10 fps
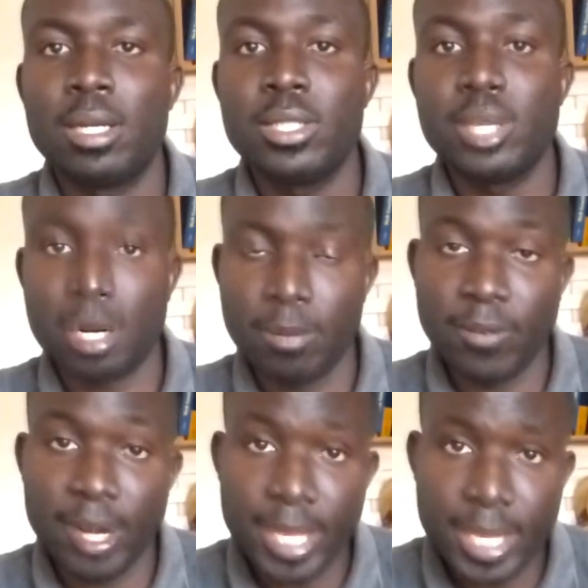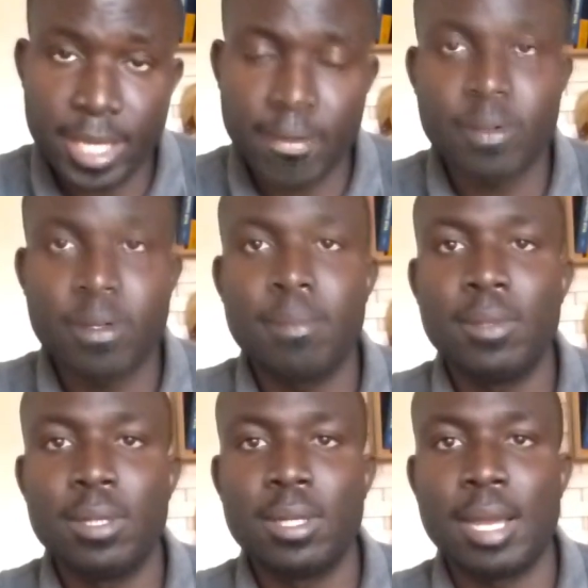Jacob fleeing from
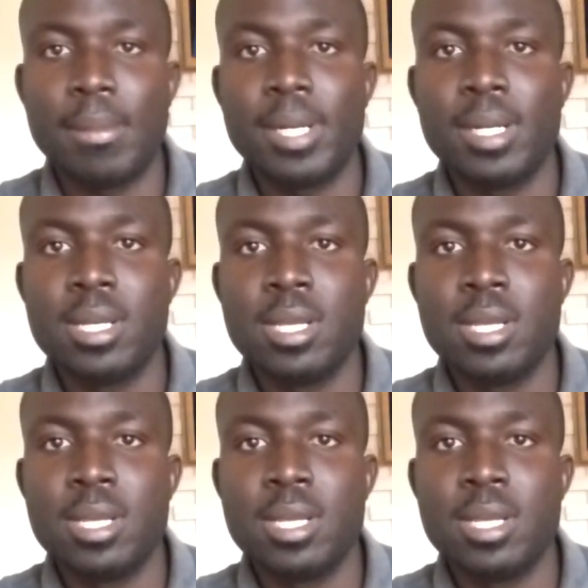Laban.